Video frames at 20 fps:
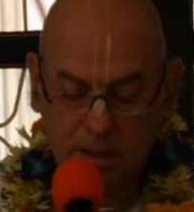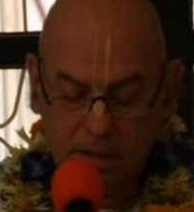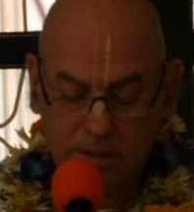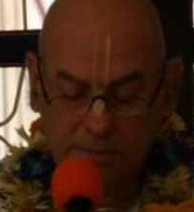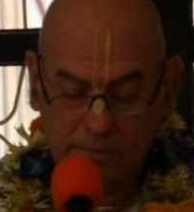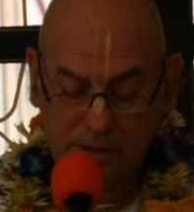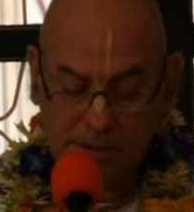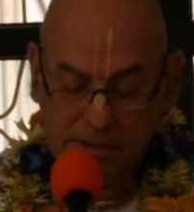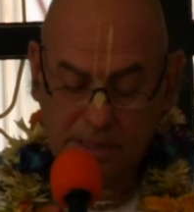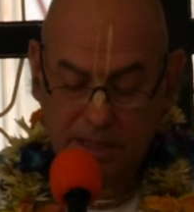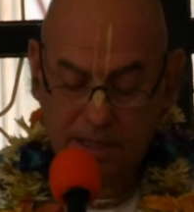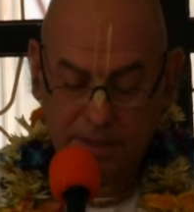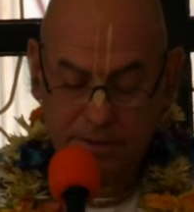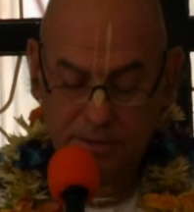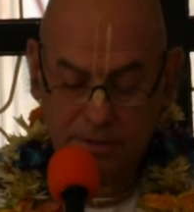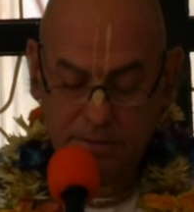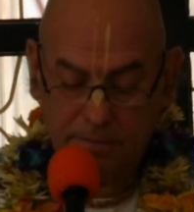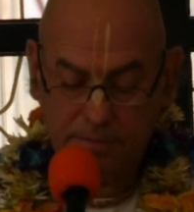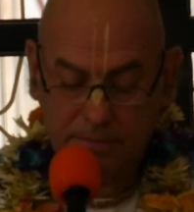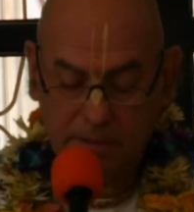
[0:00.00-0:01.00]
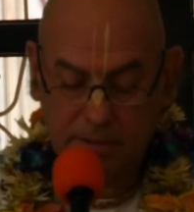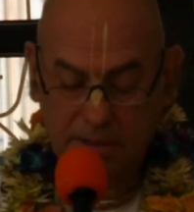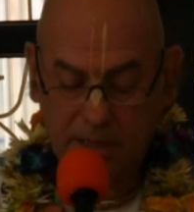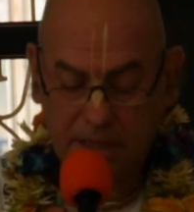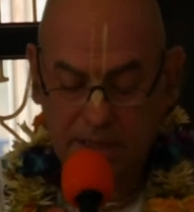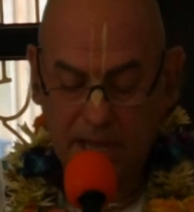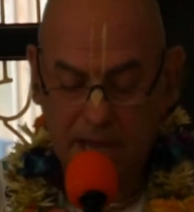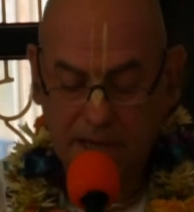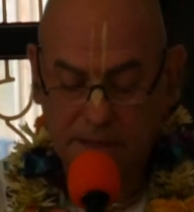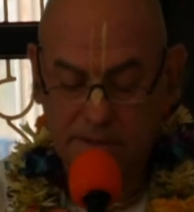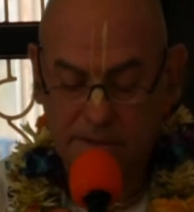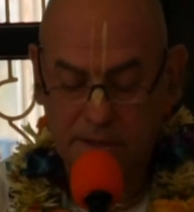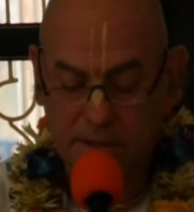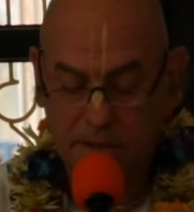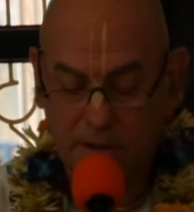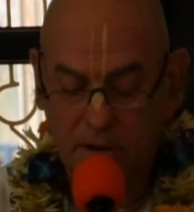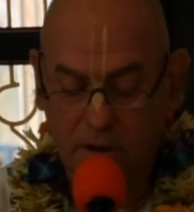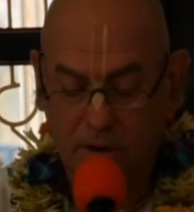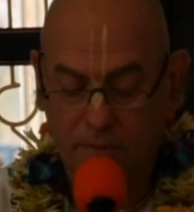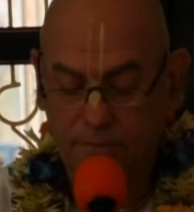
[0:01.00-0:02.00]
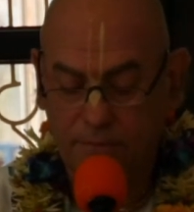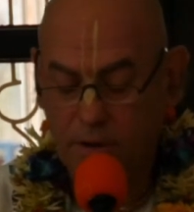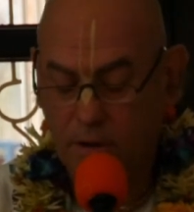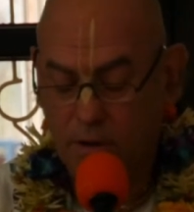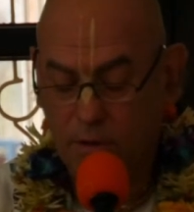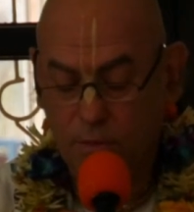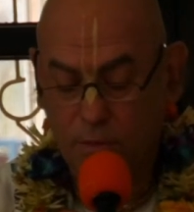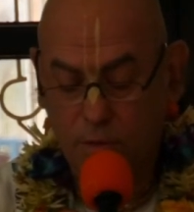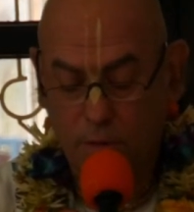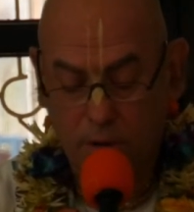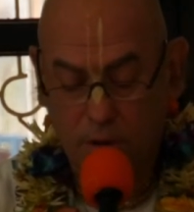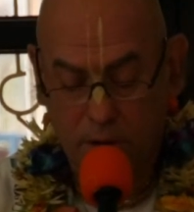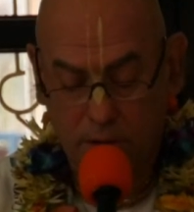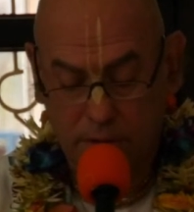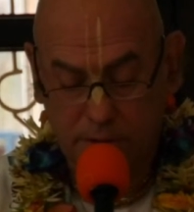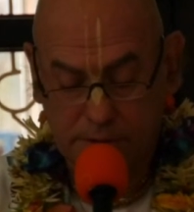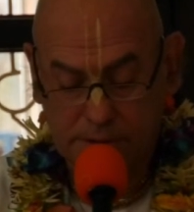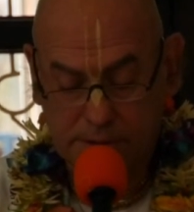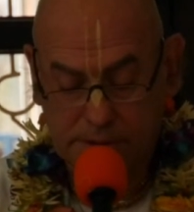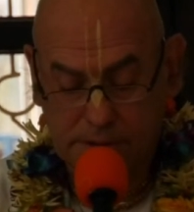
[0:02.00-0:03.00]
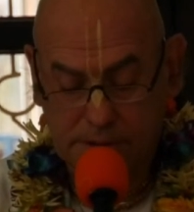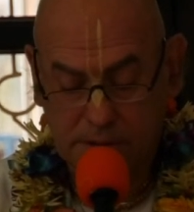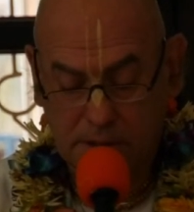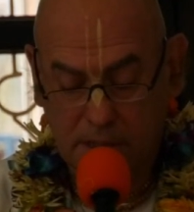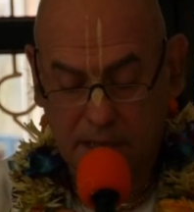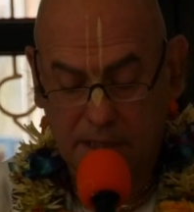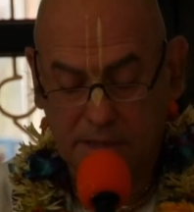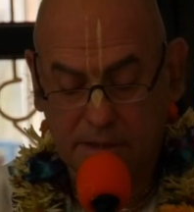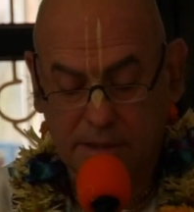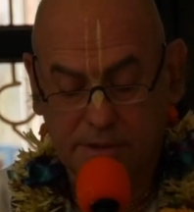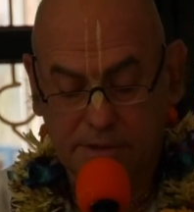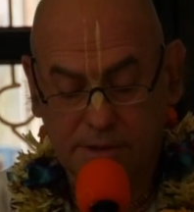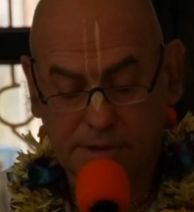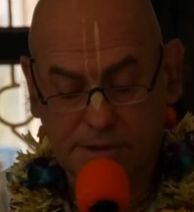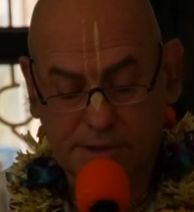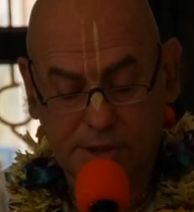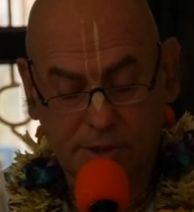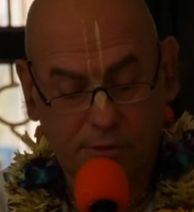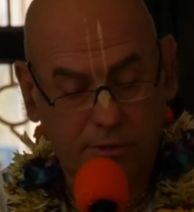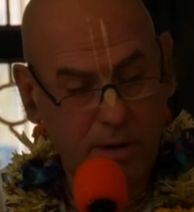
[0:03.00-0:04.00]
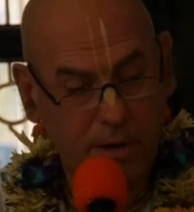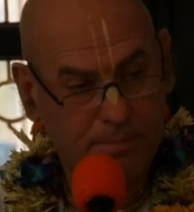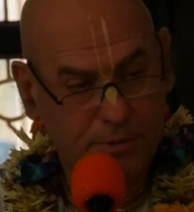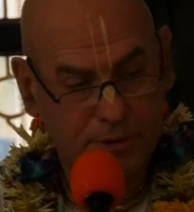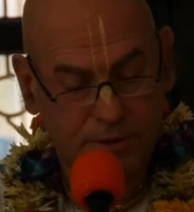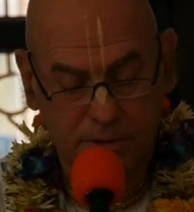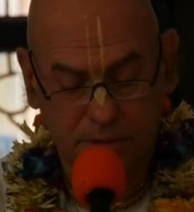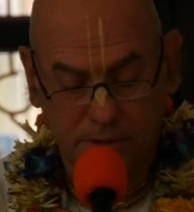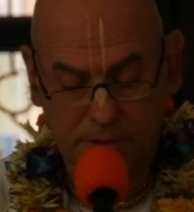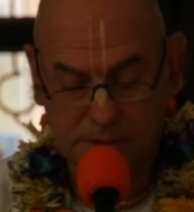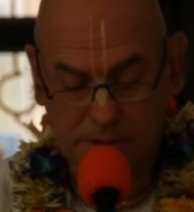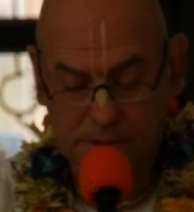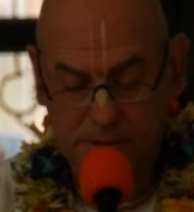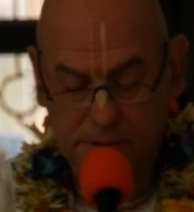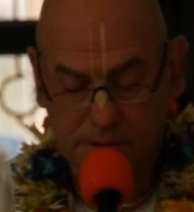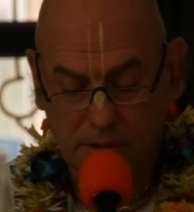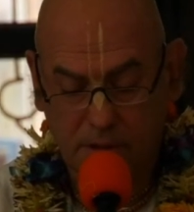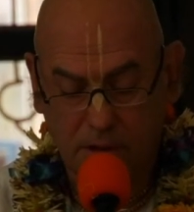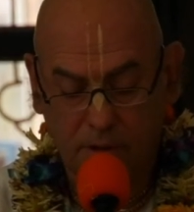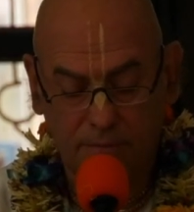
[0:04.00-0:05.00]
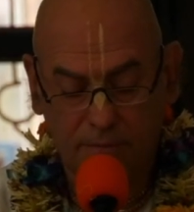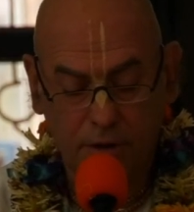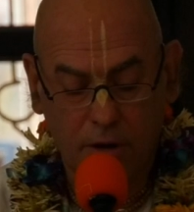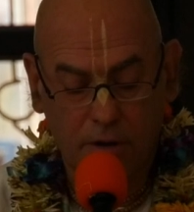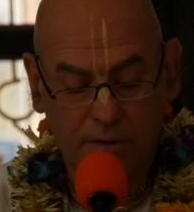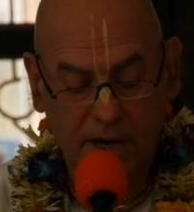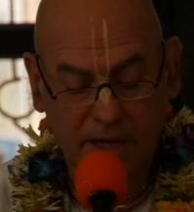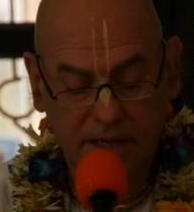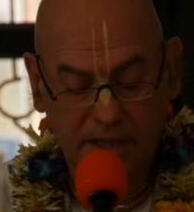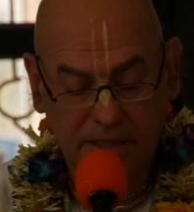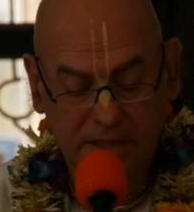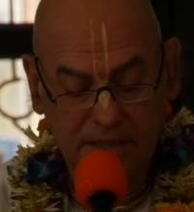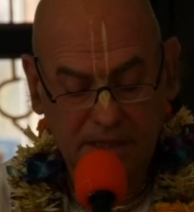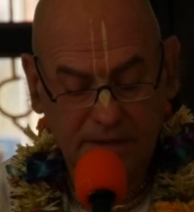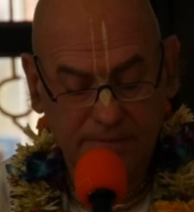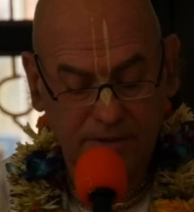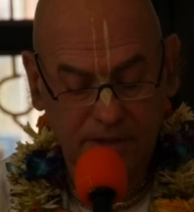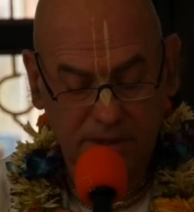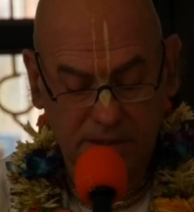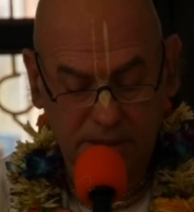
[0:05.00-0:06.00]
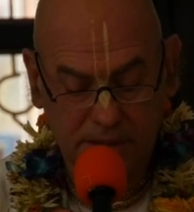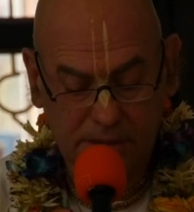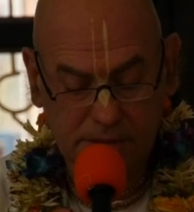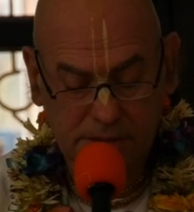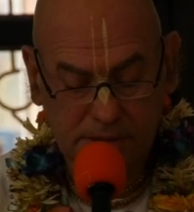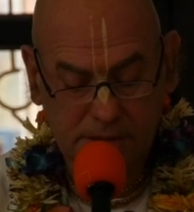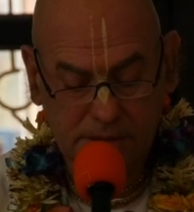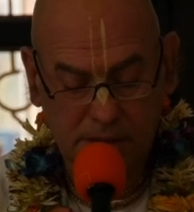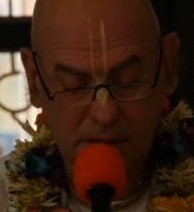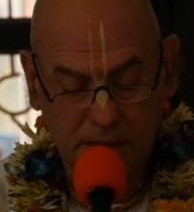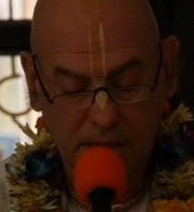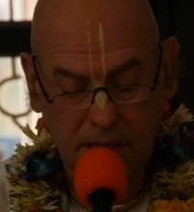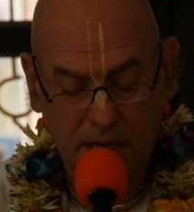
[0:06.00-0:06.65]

Translation. The nectar of your words and the descriptions of your activities